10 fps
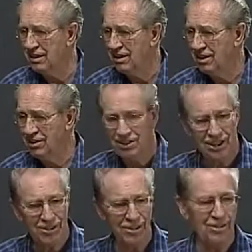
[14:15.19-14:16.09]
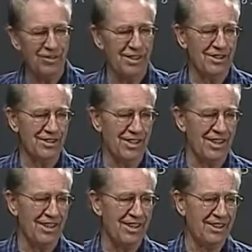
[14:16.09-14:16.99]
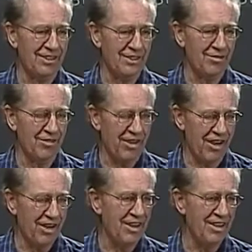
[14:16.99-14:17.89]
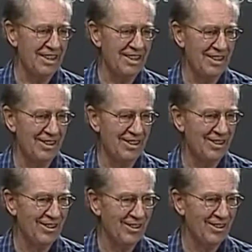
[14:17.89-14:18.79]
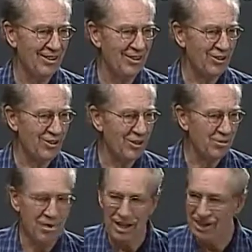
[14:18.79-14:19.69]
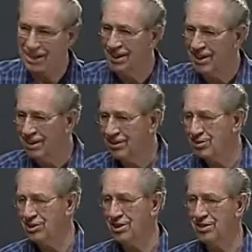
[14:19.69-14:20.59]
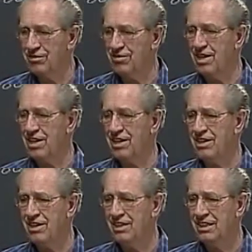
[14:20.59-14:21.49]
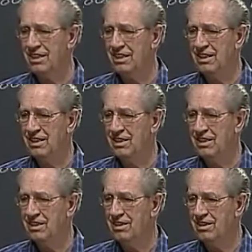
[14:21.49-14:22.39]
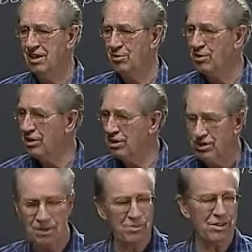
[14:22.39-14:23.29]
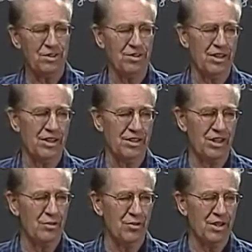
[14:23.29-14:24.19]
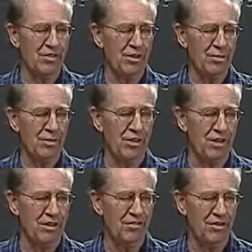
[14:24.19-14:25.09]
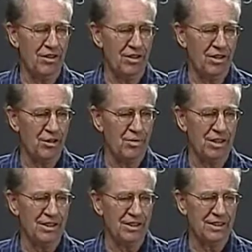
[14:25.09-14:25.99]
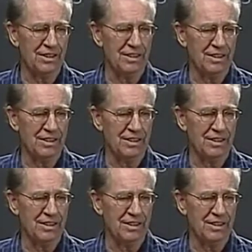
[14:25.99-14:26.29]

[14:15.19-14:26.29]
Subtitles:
And then they turn around and say, God's unfair? No, it's mankind who's unfair. They won't accept His grace. They won't give Him credit for all their blessings.